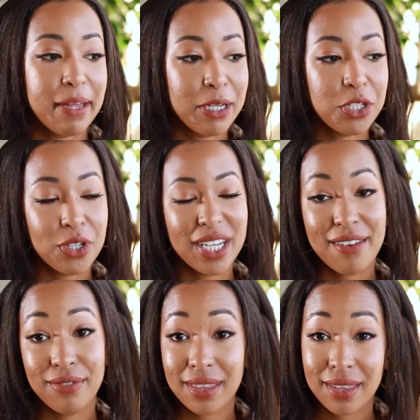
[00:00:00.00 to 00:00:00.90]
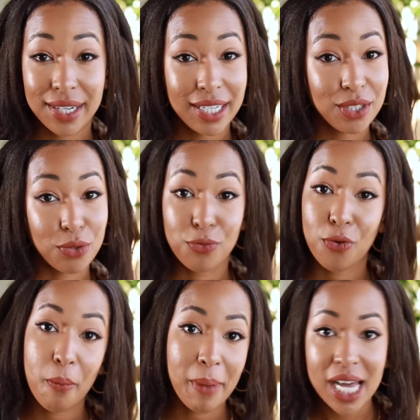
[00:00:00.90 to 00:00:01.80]
I mentioned every 3 to
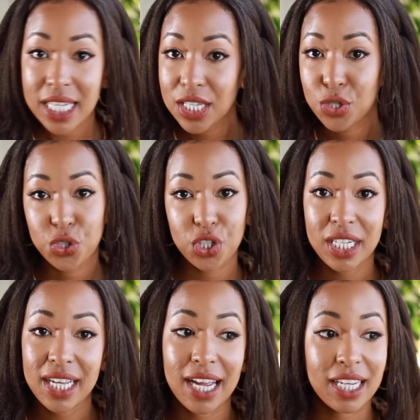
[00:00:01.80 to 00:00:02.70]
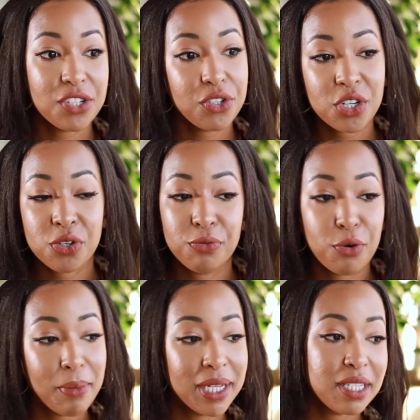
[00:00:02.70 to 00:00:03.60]
4 months. Usually I can stretch to
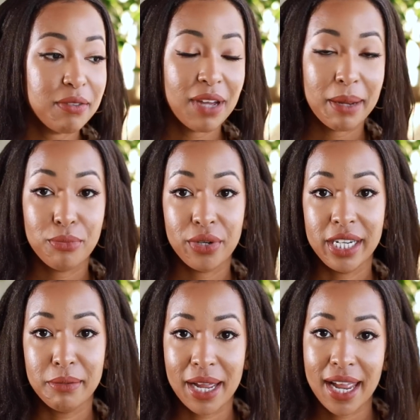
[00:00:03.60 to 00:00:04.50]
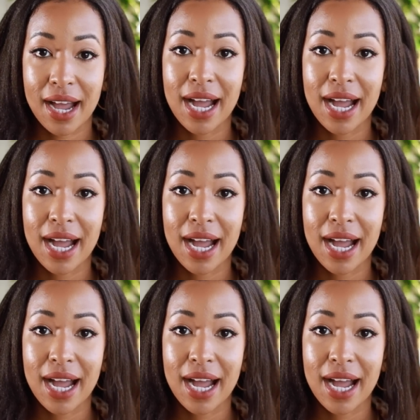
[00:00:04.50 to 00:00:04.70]
4 months if I braid my hair.